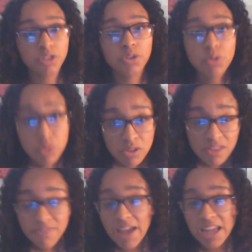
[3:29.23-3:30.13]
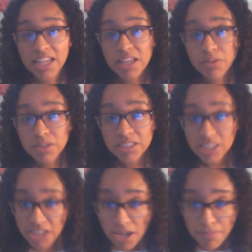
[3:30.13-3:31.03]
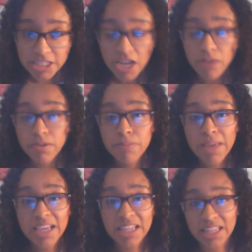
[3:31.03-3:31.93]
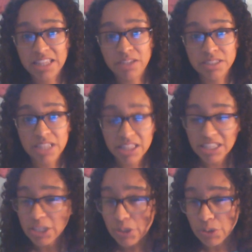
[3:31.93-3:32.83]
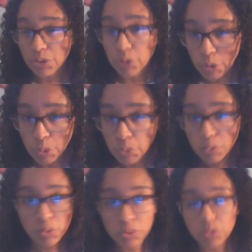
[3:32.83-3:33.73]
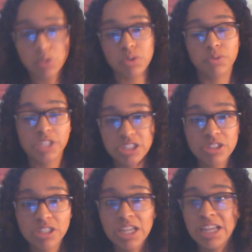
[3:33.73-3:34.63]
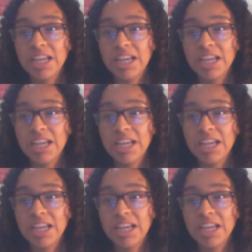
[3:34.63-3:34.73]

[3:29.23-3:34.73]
due to the fact that it was a shot by shot remake and that there was nothing new or original.